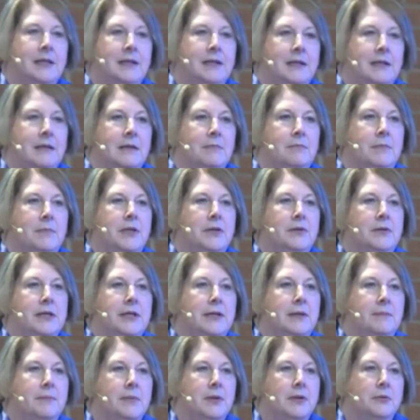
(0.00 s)

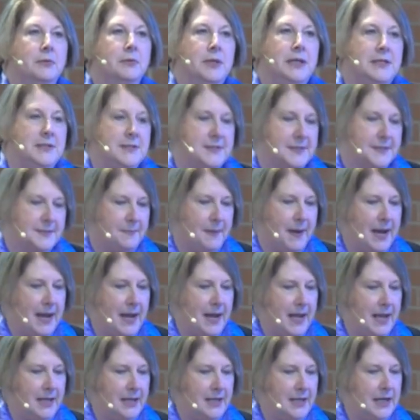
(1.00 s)
Miriam
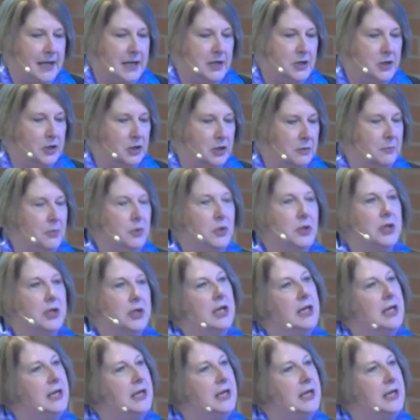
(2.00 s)
Greenspan, in her book,